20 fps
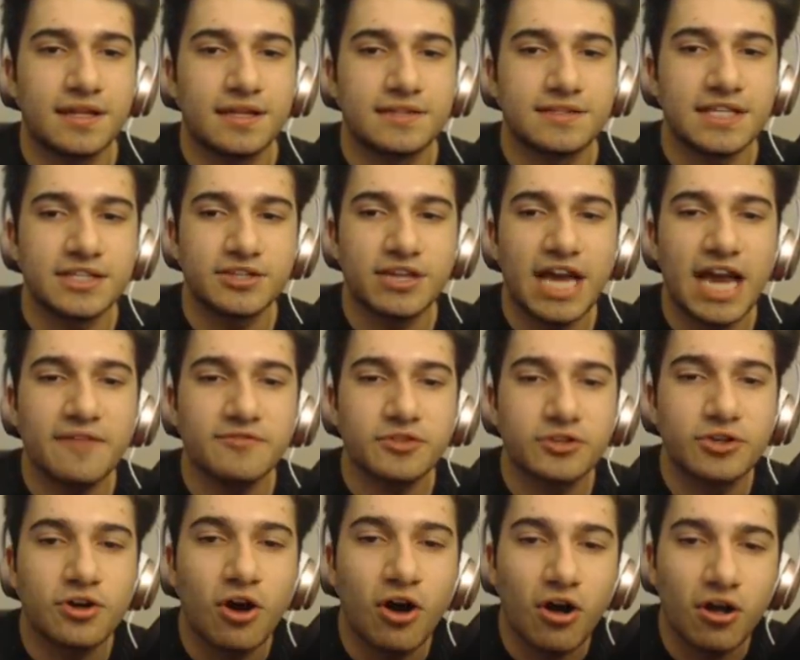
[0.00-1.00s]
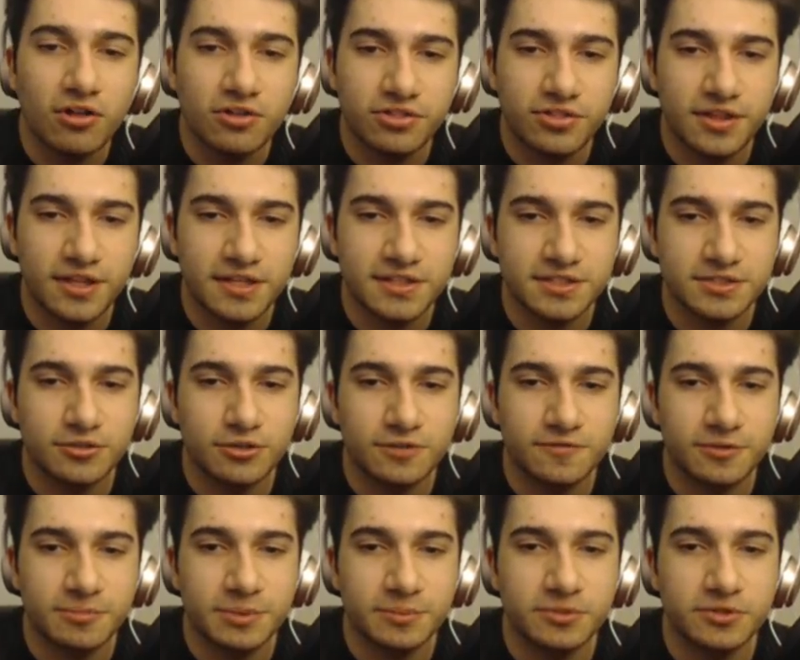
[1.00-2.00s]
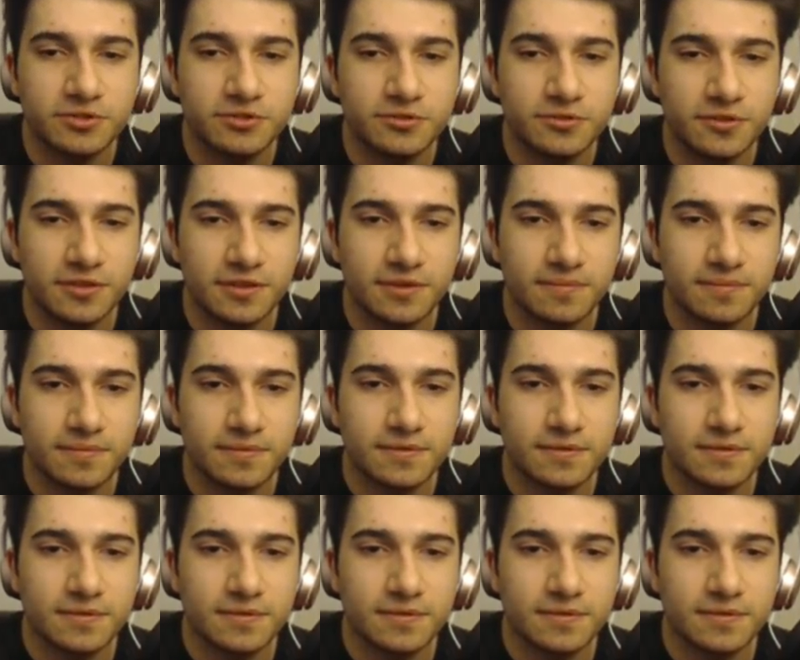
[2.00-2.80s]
It's like you have to call things in order for people to do them.